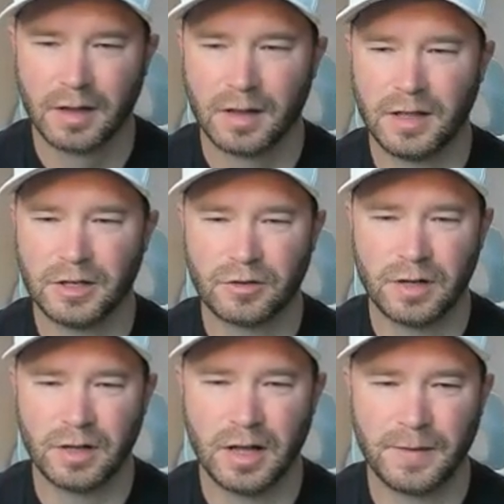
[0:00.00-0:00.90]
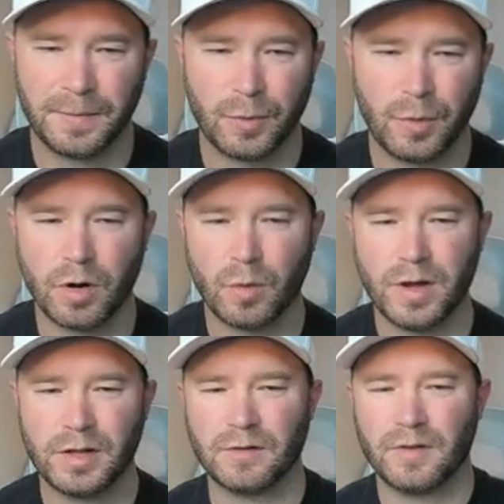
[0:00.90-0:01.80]
this trend line. We want to
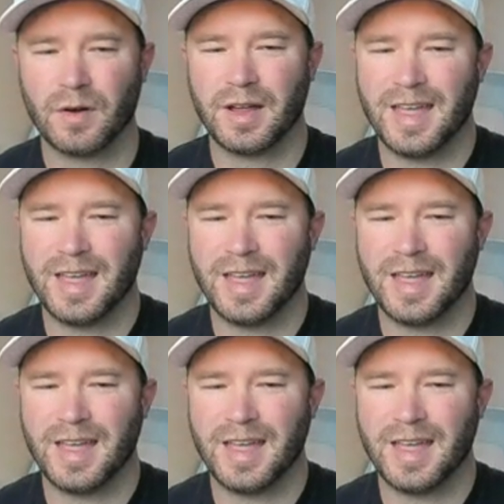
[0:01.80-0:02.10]
wait till the very